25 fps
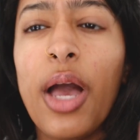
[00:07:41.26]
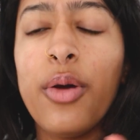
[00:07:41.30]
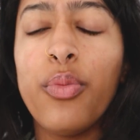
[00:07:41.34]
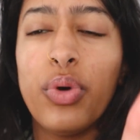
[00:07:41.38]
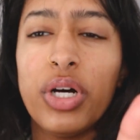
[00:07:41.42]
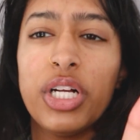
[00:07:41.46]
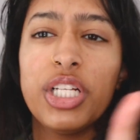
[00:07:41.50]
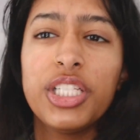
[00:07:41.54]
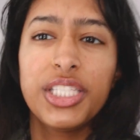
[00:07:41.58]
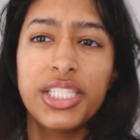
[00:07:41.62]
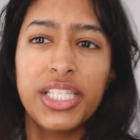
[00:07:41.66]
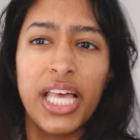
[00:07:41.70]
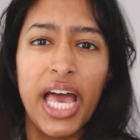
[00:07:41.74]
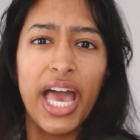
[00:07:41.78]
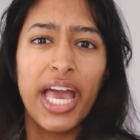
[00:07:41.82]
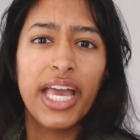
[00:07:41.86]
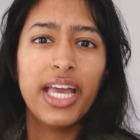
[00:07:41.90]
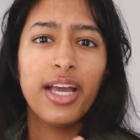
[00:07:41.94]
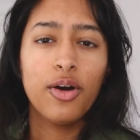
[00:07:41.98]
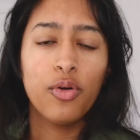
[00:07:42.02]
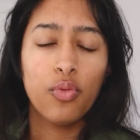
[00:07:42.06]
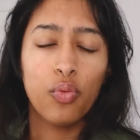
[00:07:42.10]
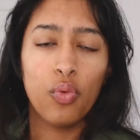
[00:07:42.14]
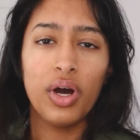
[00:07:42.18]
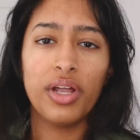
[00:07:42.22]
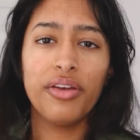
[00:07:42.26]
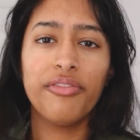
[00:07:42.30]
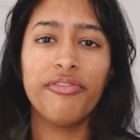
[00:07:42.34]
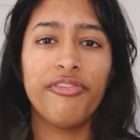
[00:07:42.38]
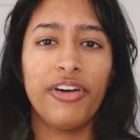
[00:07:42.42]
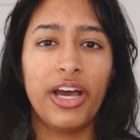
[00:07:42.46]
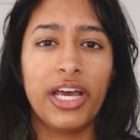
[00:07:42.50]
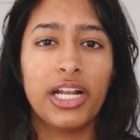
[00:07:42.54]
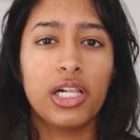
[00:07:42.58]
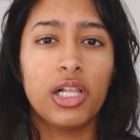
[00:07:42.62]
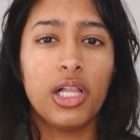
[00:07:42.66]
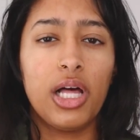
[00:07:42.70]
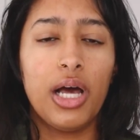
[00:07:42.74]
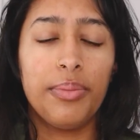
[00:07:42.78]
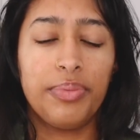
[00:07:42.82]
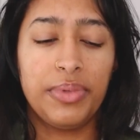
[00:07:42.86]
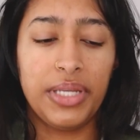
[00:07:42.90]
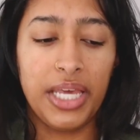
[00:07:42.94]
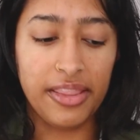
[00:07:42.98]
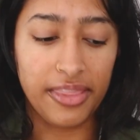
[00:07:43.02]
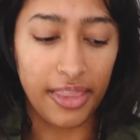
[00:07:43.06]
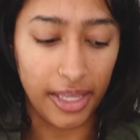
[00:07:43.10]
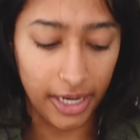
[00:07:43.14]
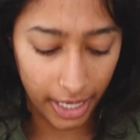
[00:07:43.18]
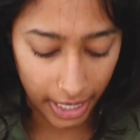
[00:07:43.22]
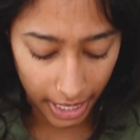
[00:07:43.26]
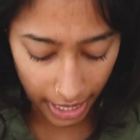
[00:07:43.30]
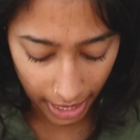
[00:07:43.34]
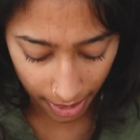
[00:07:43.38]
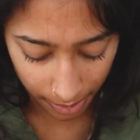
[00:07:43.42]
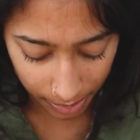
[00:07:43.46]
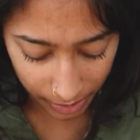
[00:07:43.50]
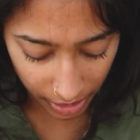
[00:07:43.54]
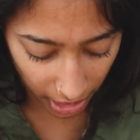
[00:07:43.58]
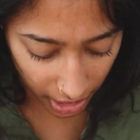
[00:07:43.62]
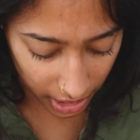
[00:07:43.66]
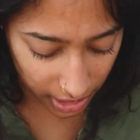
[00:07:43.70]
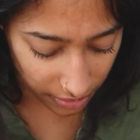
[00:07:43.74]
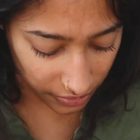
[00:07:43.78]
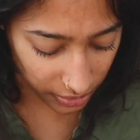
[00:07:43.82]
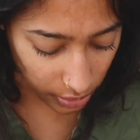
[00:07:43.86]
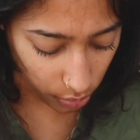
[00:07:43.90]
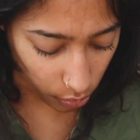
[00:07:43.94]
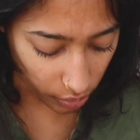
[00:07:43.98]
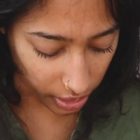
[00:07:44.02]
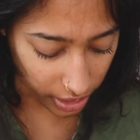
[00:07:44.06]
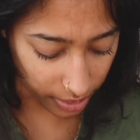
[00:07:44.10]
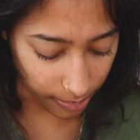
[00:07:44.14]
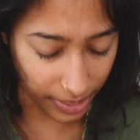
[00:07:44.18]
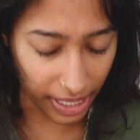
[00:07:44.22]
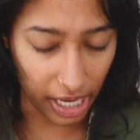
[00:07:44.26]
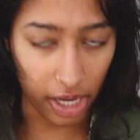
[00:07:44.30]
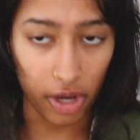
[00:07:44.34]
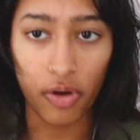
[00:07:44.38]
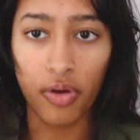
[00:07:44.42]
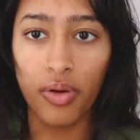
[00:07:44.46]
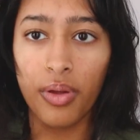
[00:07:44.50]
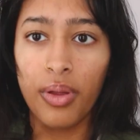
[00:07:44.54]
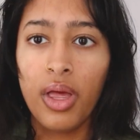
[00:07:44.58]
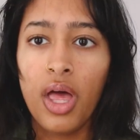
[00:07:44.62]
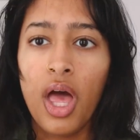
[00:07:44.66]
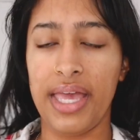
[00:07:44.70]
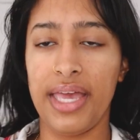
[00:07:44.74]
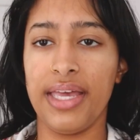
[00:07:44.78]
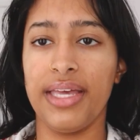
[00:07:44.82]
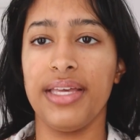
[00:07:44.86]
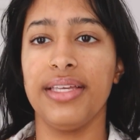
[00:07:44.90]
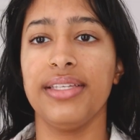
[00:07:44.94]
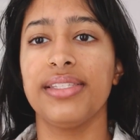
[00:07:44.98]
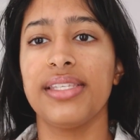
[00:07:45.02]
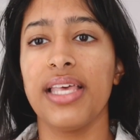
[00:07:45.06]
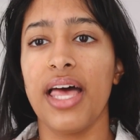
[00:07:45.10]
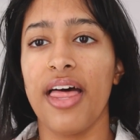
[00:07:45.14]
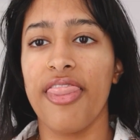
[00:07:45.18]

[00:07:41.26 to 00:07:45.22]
I will say one final update that I am kind of annoyed about is